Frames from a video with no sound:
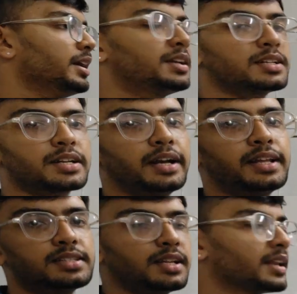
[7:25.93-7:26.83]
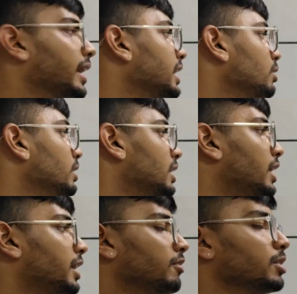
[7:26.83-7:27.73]
interest rate is negatively
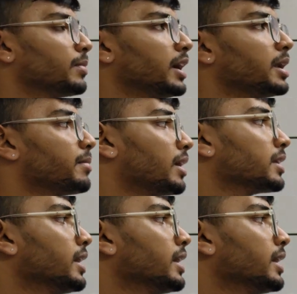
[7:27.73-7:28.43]
related with money demand.